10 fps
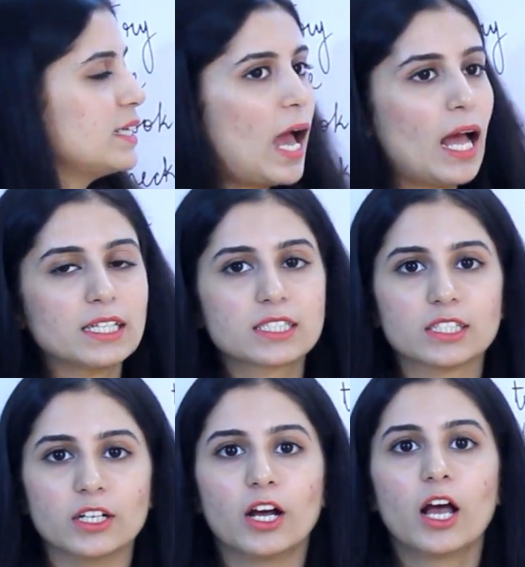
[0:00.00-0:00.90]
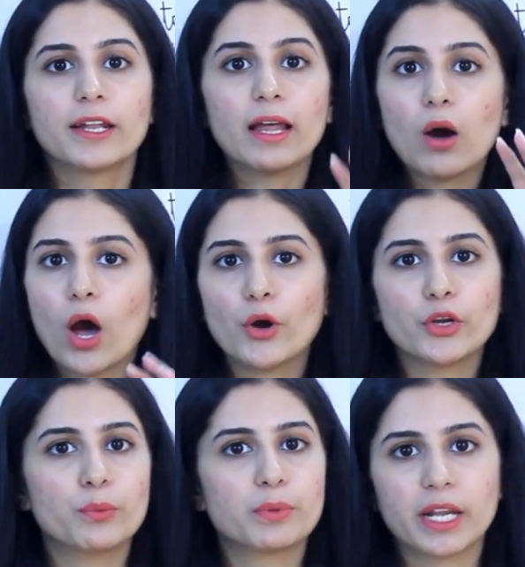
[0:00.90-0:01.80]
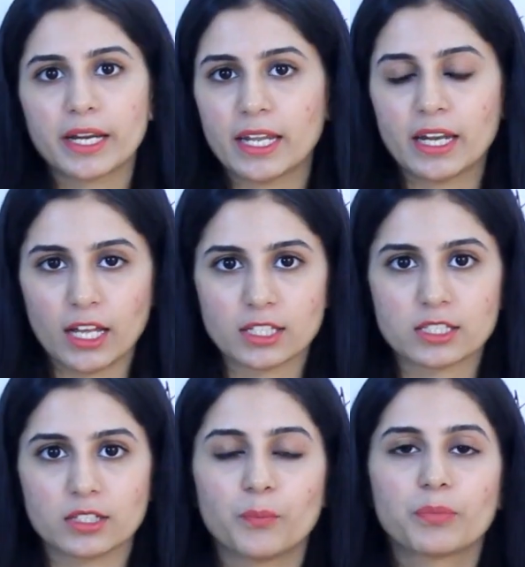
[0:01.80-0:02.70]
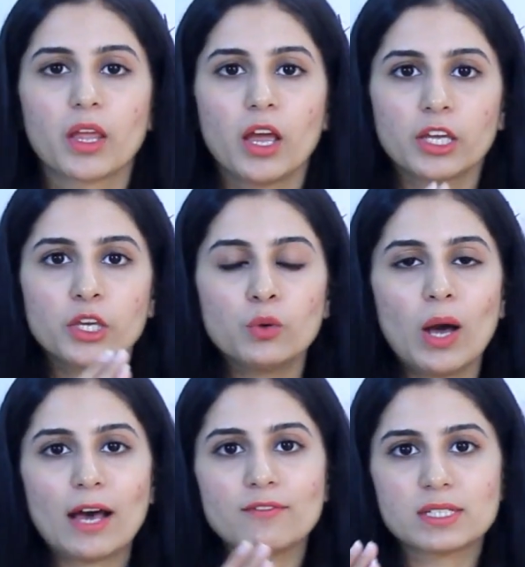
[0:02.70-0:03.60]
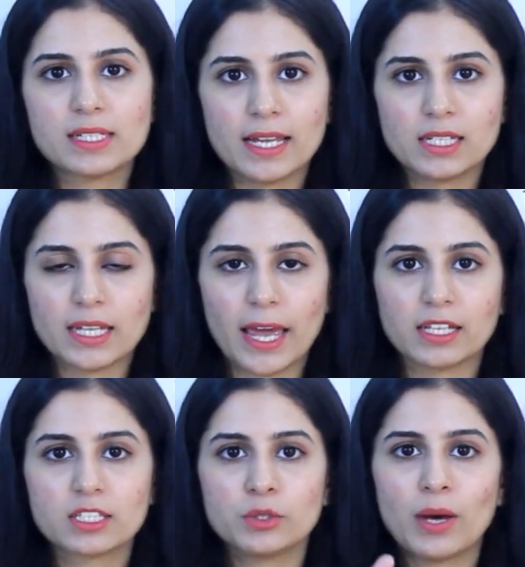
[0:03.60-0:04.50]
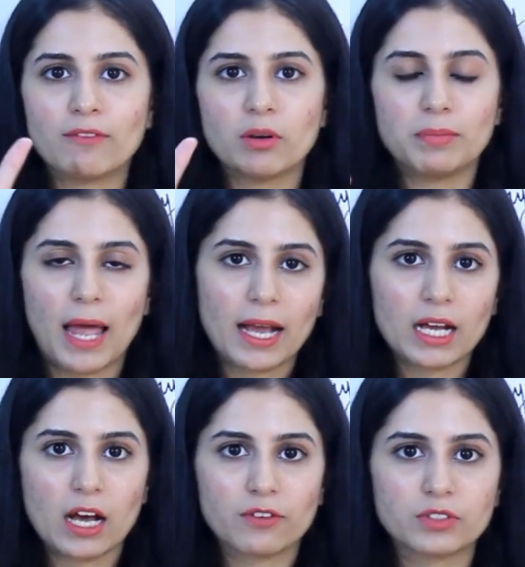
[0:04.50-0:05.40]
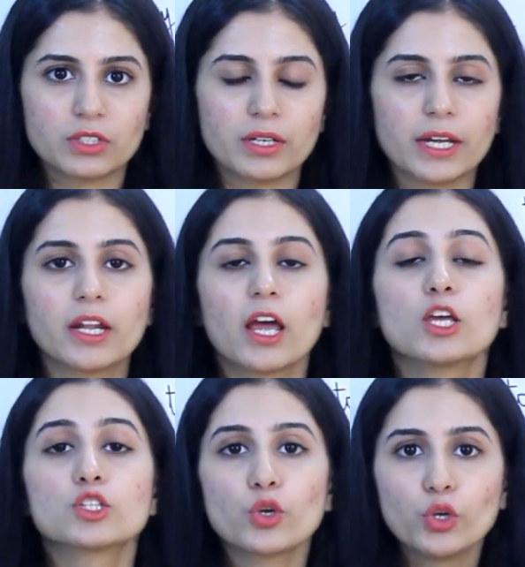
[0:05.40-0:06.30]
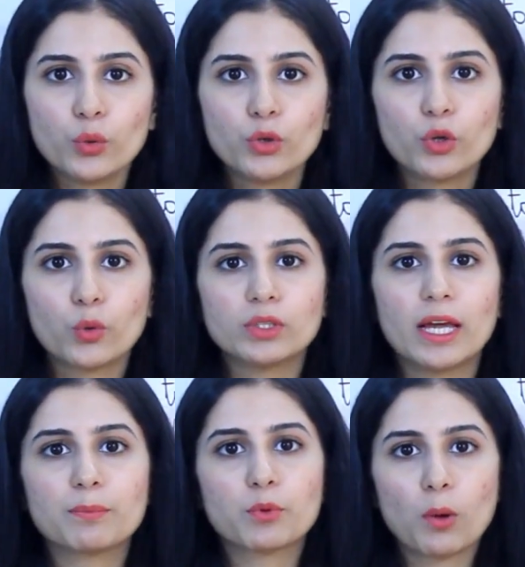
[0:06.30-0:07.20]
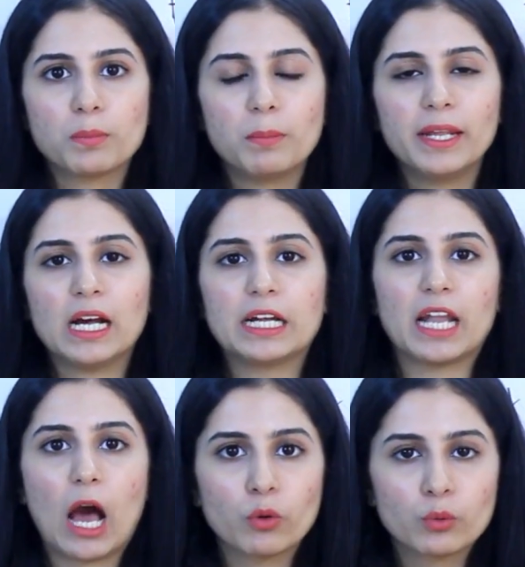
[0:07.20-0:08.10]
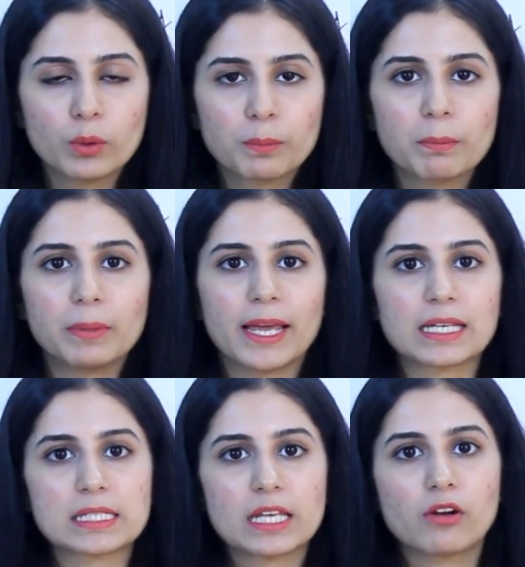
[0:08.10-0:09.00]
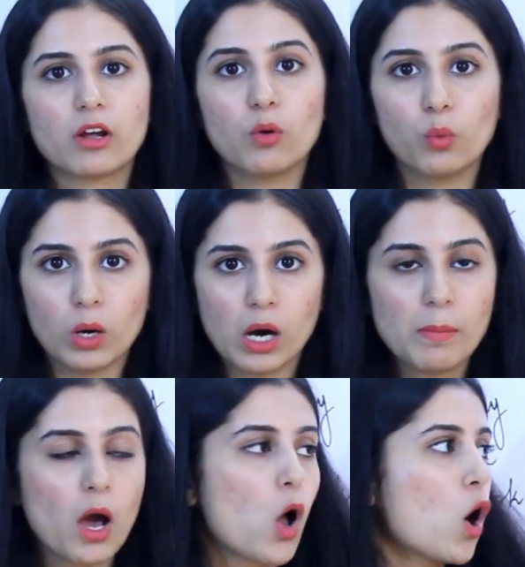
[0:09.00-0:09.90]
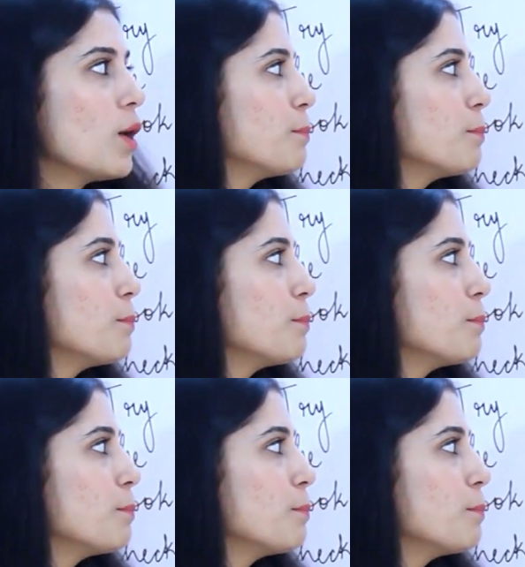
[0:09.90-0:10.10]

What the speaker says: the answer. Now how do you predict an answer? You have a sentence, you have a blank after it, so you know that probably a noun would be placed there, a verb, or